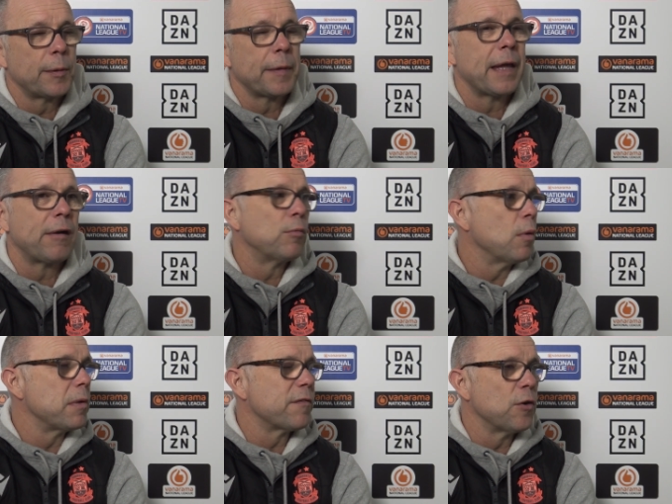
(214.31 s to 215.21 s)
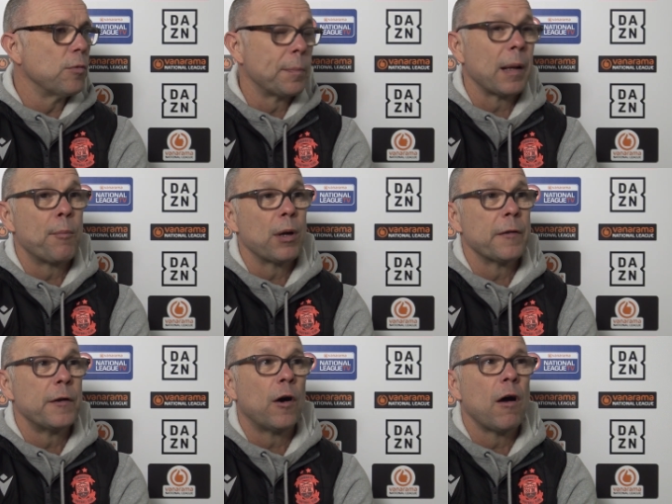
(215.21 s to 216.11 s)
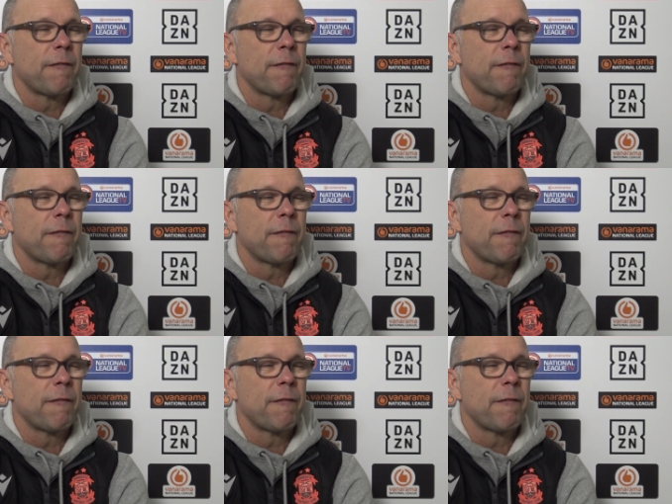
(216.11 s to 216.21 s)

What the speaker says: We went there and won before. We played well on the night.